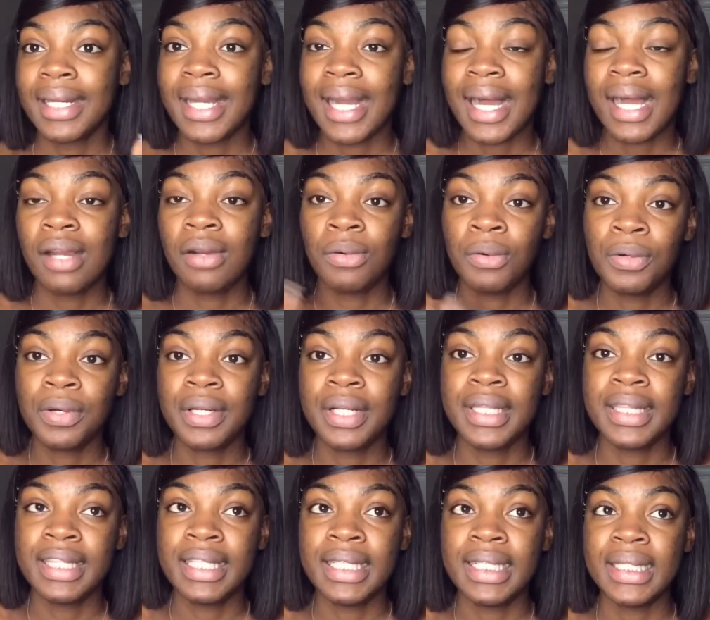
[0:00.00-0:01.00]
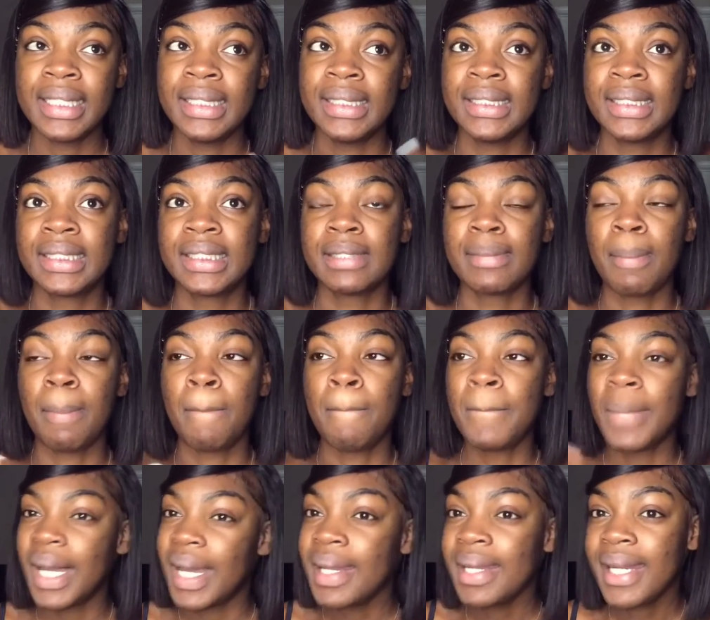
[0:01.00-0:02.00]
I ordered this
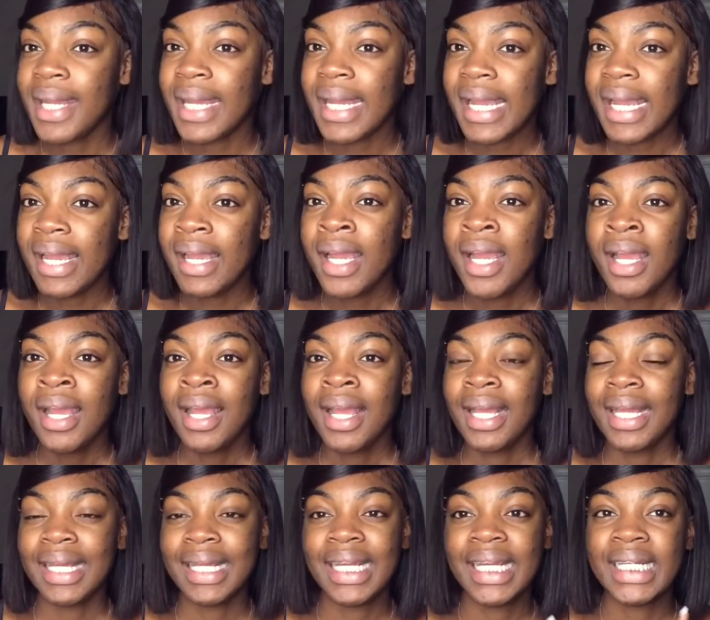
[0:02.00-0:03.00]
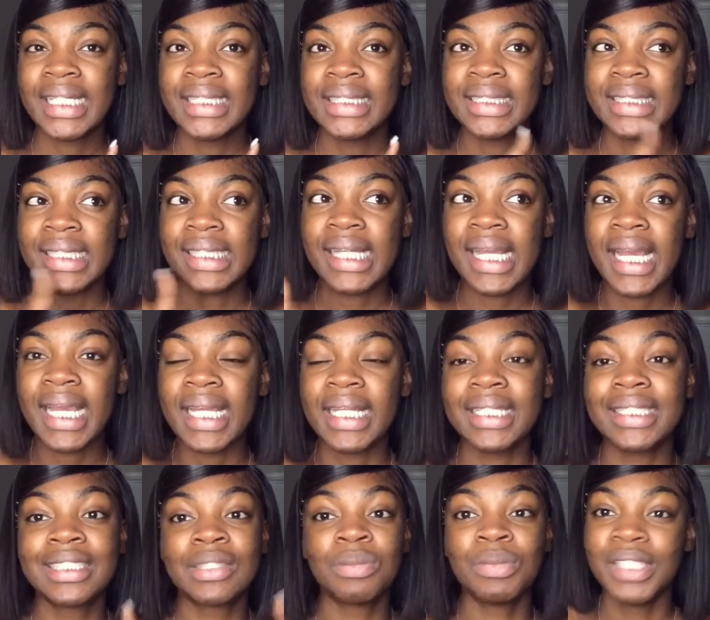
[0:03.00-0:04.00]
Monday and today
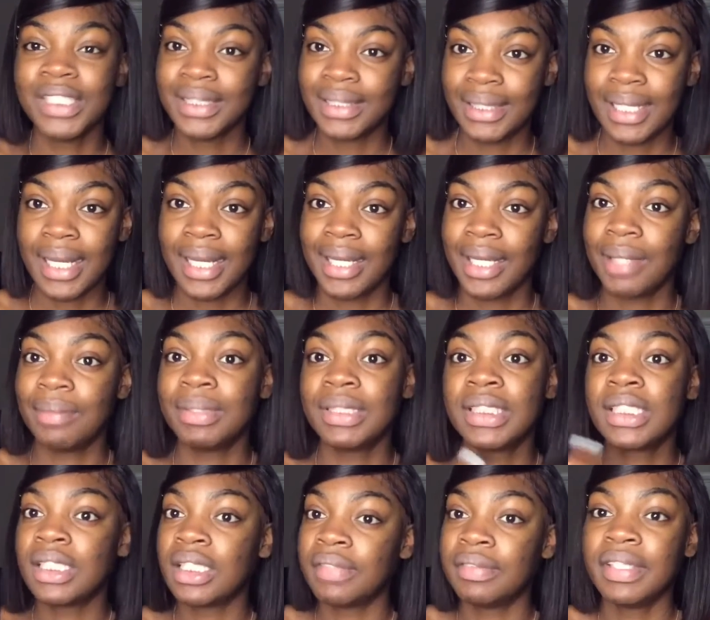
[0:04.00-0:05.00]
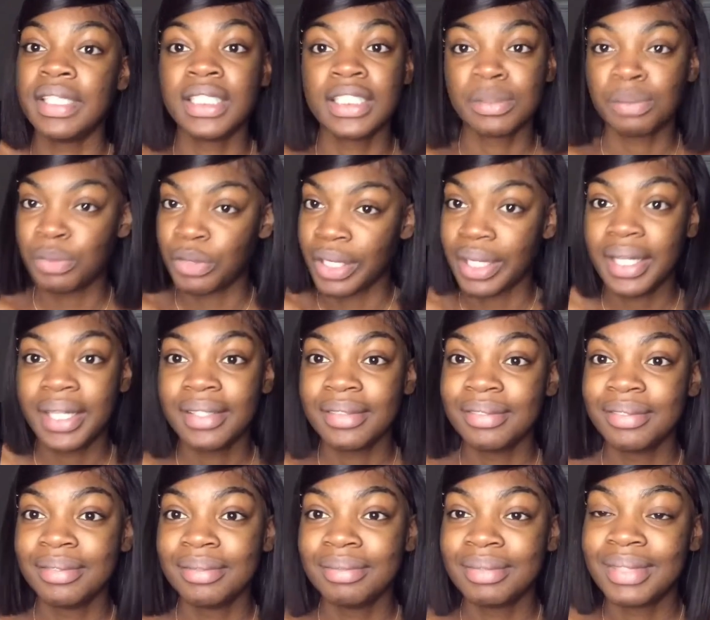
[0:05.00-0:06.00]
is Wednesday. It was delivered this morning.
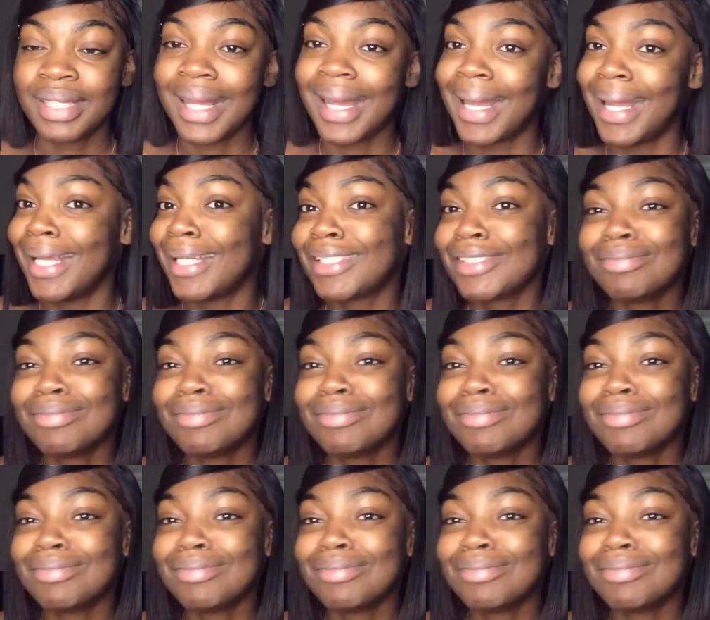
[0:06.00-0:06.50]
Like,